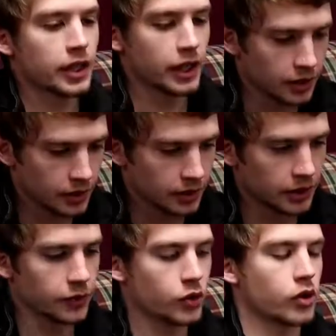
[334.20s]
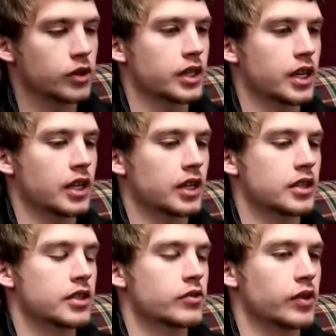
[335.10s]
Yeah, and of course,
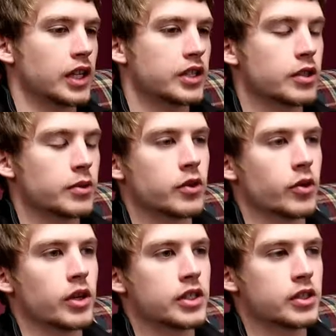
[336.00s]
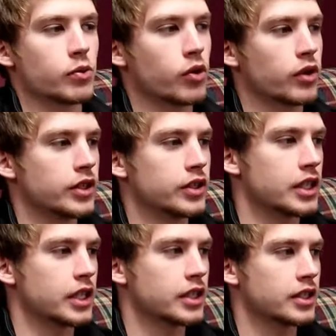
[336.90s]
God's relationship to us is more than
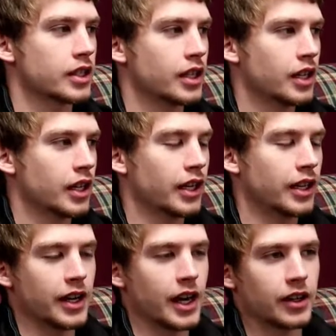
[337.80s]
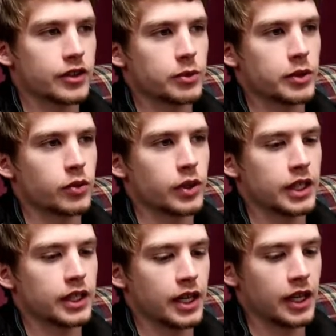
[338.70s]
just an analogy
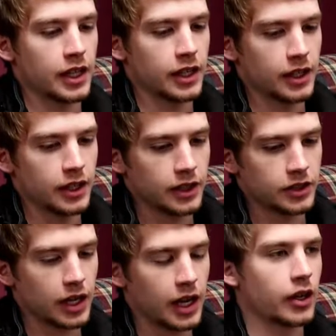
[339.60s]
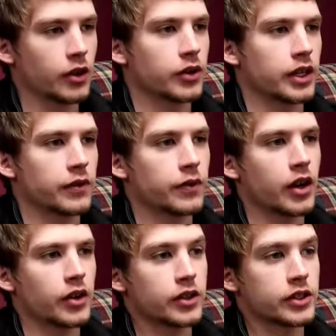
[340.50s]
between a child and a
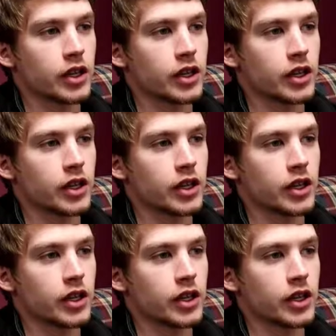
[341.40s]
father.